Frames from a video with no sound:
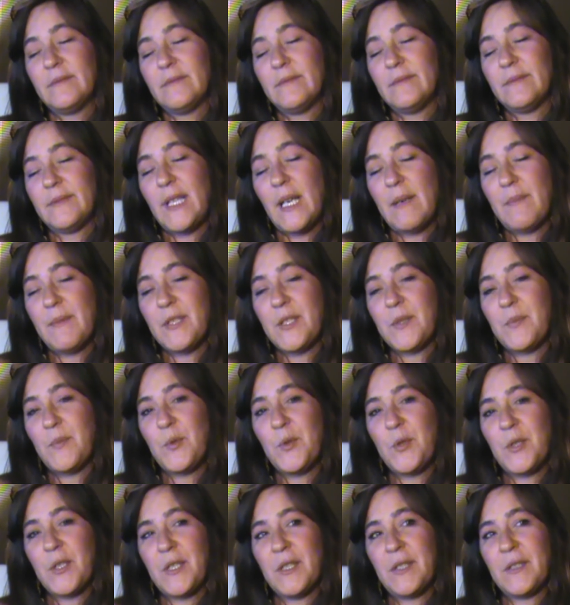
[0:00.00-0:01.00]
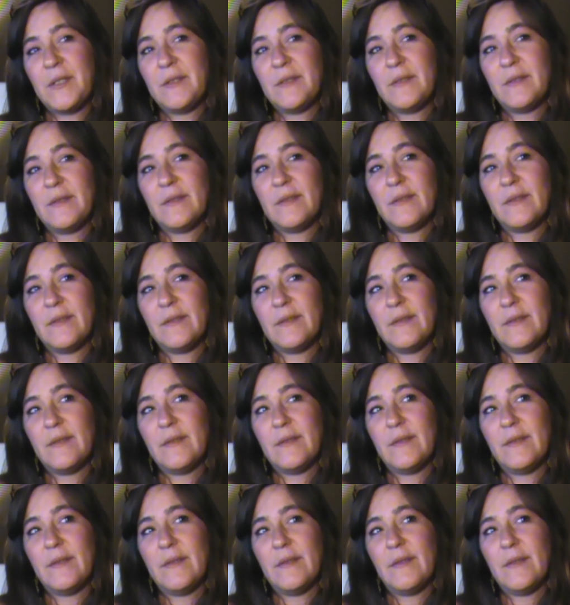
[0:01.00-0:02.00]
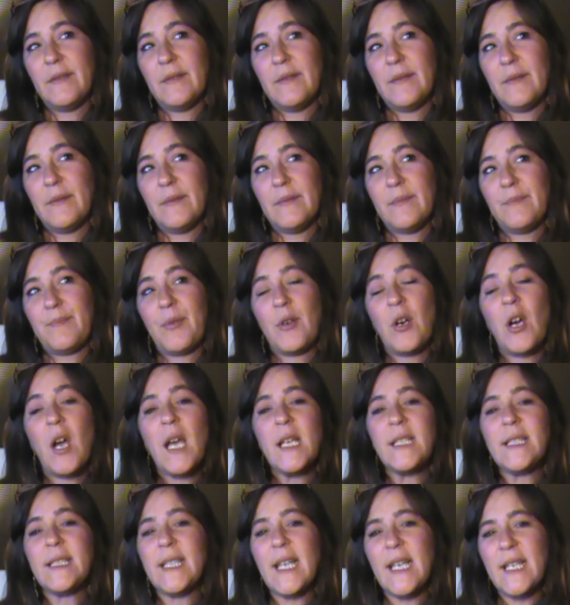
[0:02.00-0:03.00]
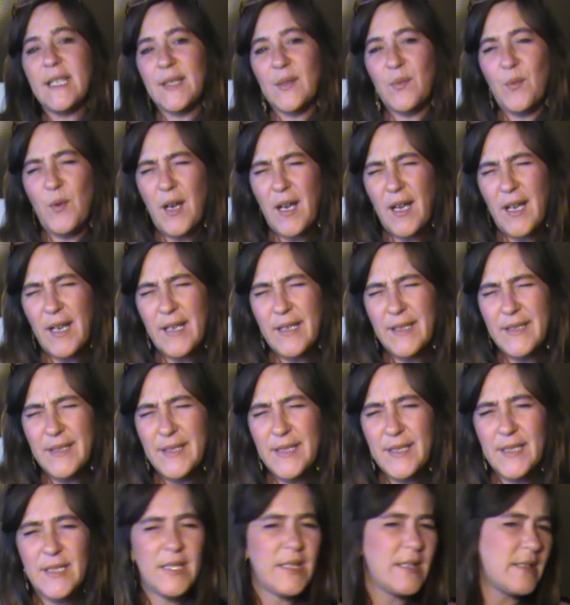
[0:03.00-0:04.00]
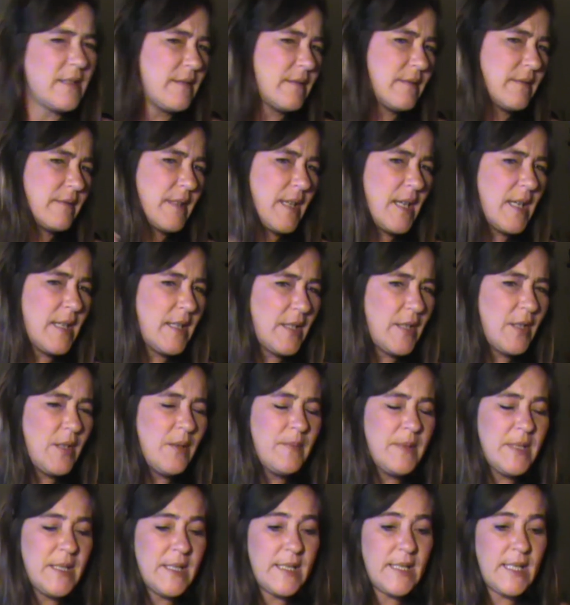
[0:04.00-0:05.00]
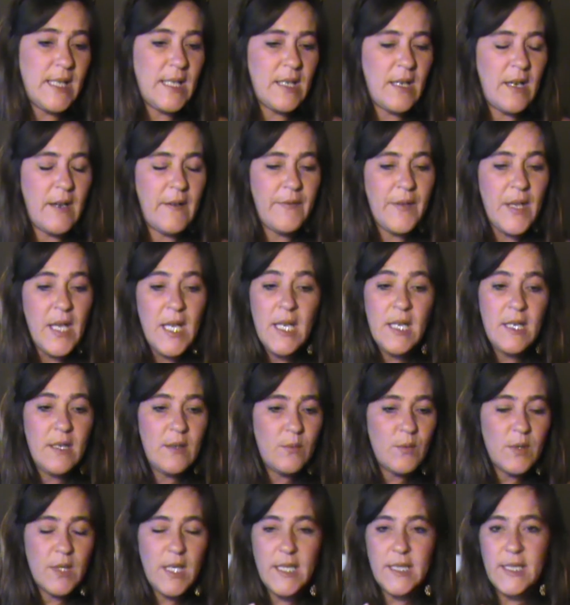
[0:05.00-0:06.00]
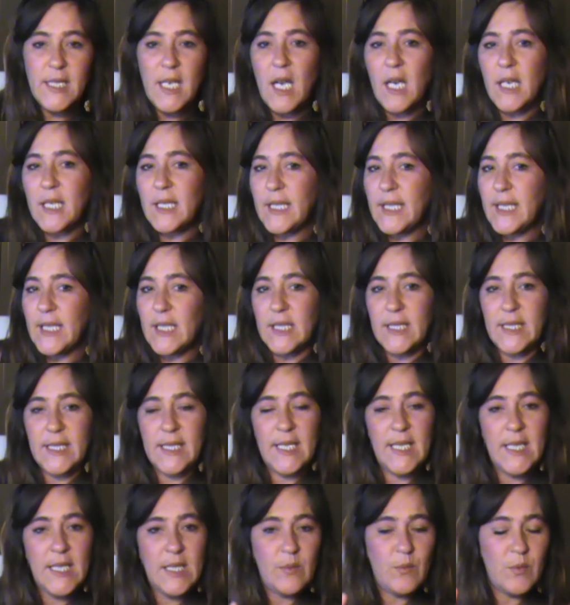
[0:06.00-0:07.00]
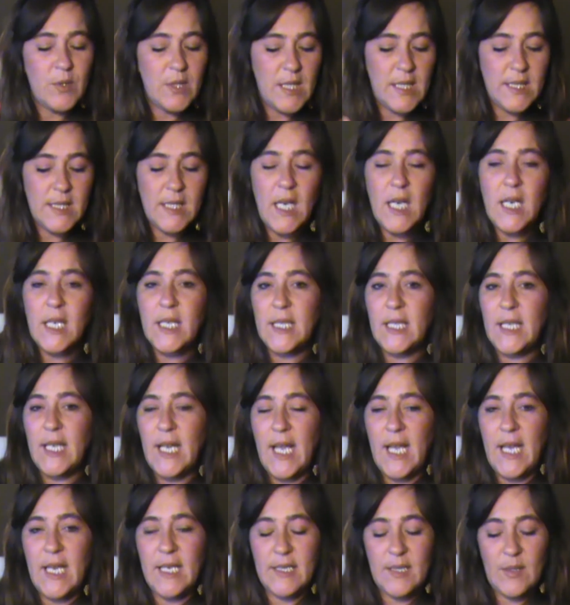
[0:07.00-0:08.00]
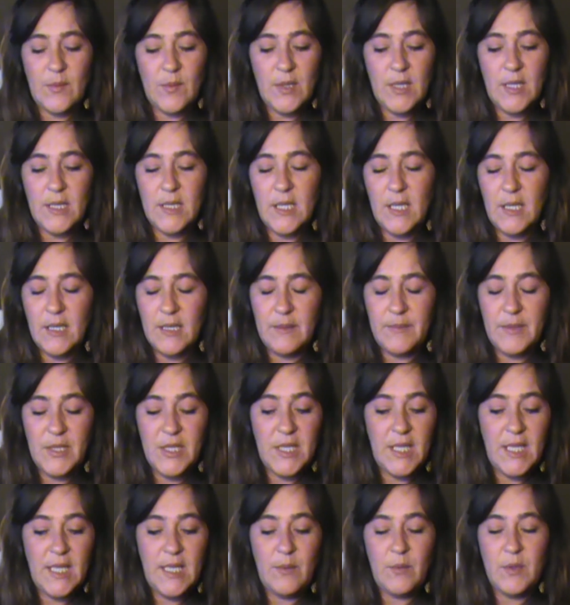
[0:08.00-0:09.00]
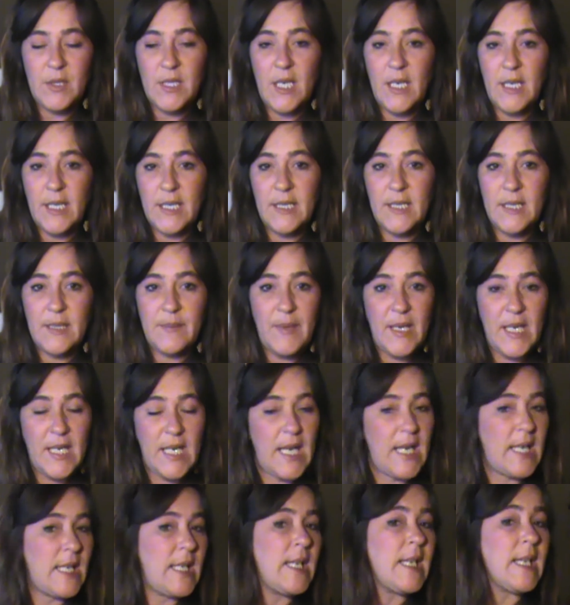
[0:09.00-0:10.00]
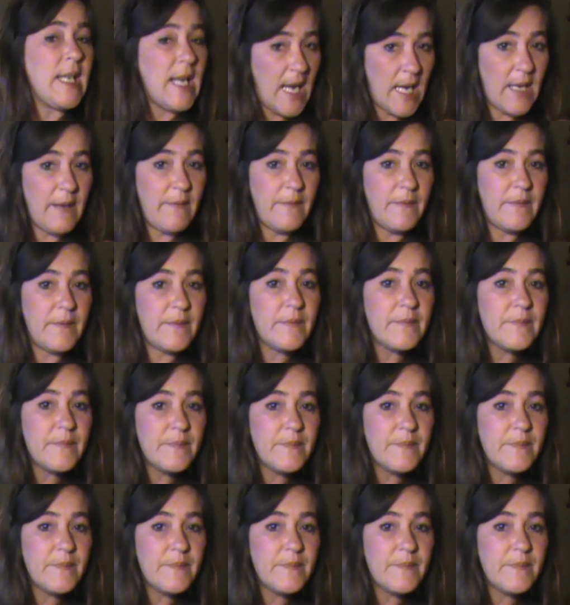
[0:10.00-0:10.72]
that much more process-wise to cut a human's head off. We're not talking a guillotine. We're not talking an axe. We're not talking a machete. We're talking this man had a knife.